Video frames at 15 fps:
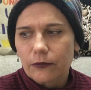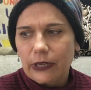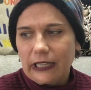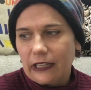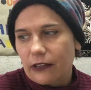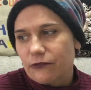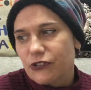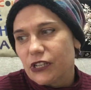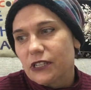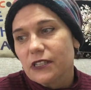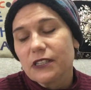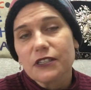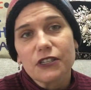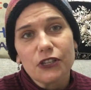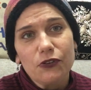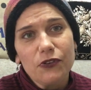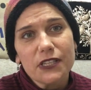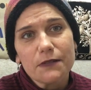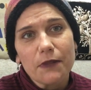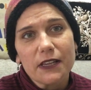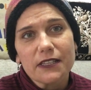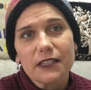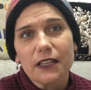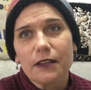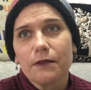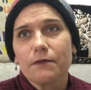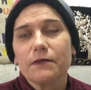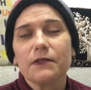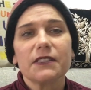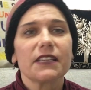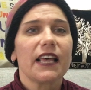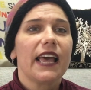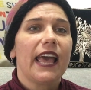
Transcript: we love Jesus too as Muslims